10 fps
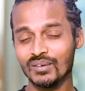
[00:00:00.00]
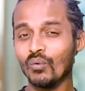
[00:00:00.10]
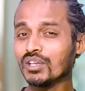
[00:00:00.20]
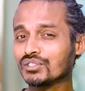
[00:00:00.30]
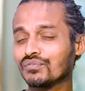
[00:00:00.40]

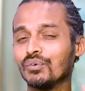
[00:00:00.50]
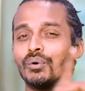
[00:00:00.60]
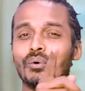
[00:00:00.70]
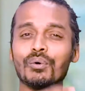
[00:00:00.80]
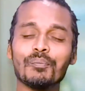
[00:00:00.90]
What is
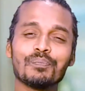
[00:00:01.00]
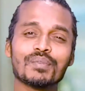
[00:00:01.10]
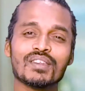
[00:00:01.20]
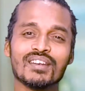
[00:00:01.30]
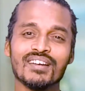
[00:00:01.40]
4?
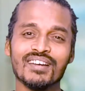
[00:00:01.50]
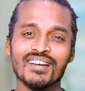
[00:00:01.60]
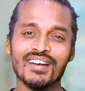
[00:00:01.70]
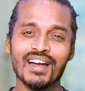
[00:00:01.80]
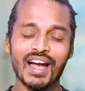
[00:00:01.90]

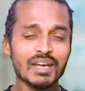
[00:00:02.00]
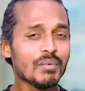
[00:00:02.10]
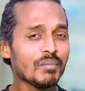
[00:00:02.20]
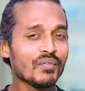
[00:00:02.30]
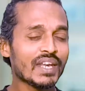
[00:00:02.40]
I
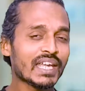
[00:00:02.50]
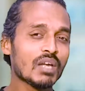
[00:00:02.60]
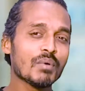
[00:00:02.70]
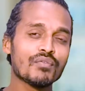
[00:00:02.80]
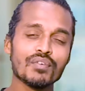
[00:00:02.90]
remember when I
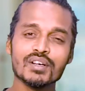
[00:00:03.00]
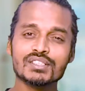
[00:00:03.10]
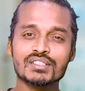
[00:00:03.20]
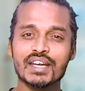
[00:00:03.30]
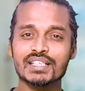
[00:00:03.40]
gave my
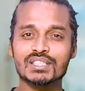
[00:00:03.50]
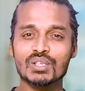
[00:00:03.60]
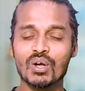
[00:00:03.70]
first TEDx